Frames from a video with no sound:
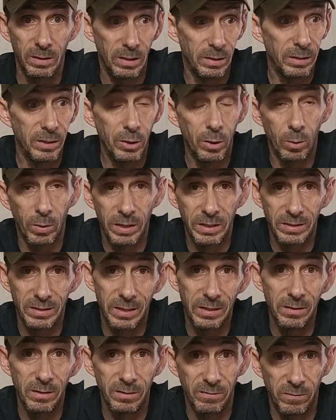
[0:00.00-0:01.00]

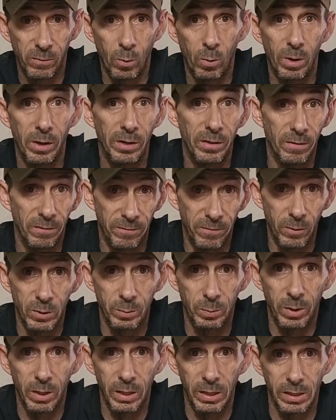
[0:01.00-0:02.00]
intended for in the
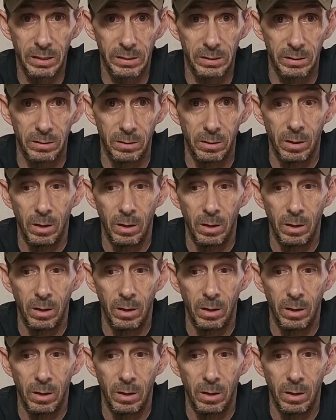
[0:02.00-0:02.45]
first place.